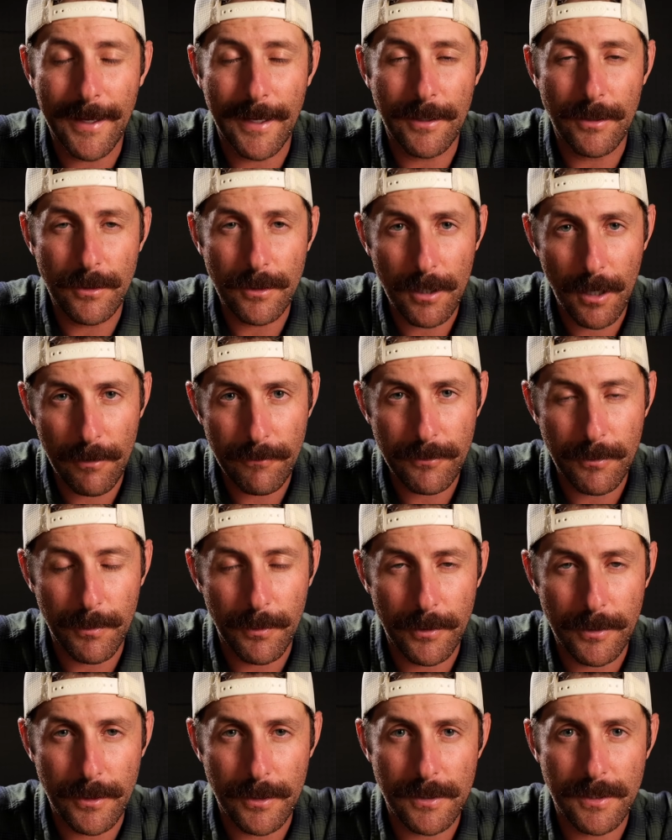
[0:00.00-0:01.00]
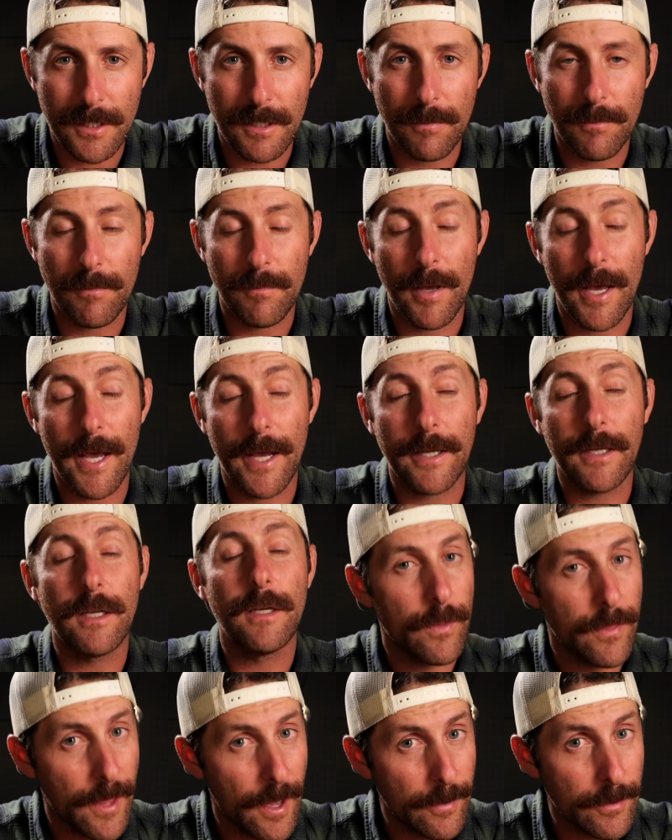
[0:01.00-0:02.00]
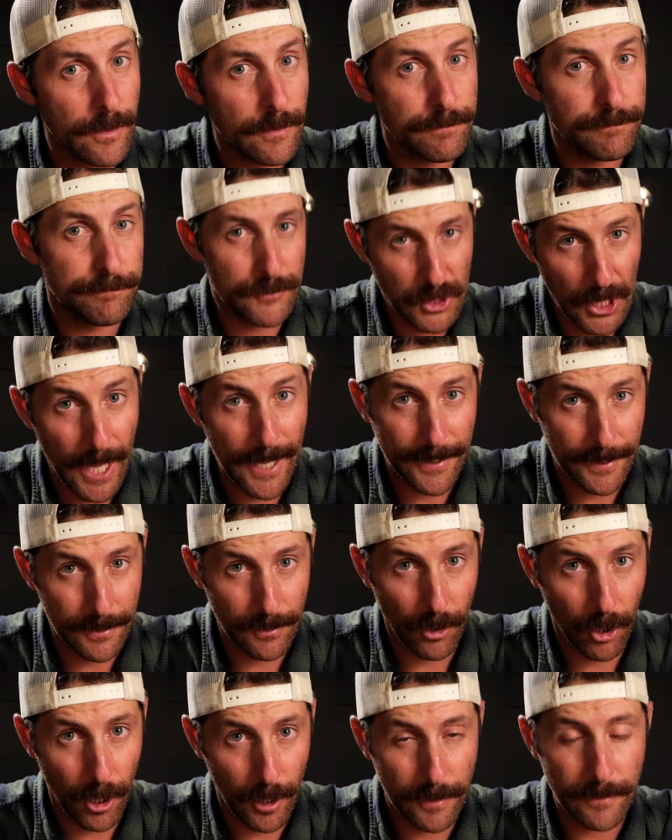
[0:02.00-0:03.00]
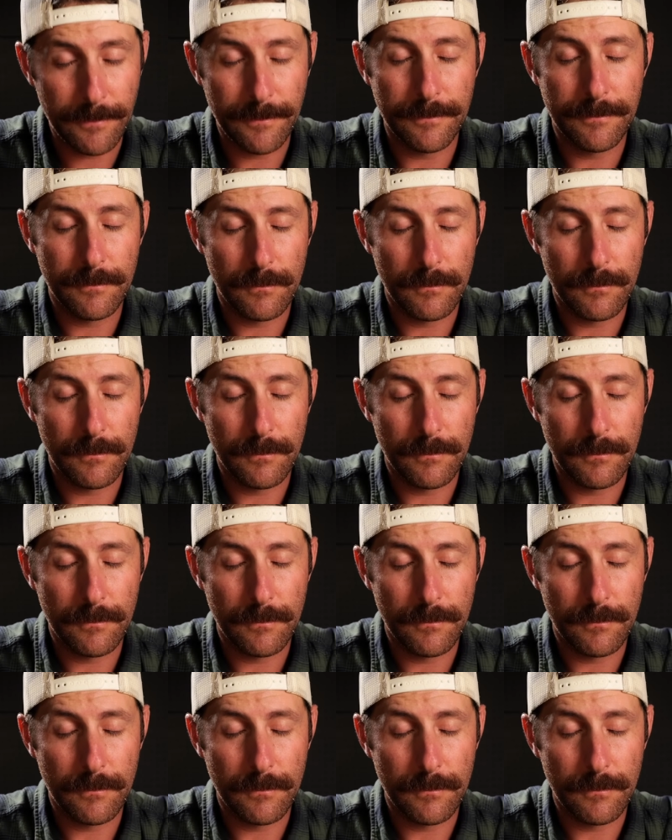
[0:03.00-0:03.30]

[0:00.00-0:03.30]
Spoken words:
and you're comfortable in your sleeping bag without a jacket on,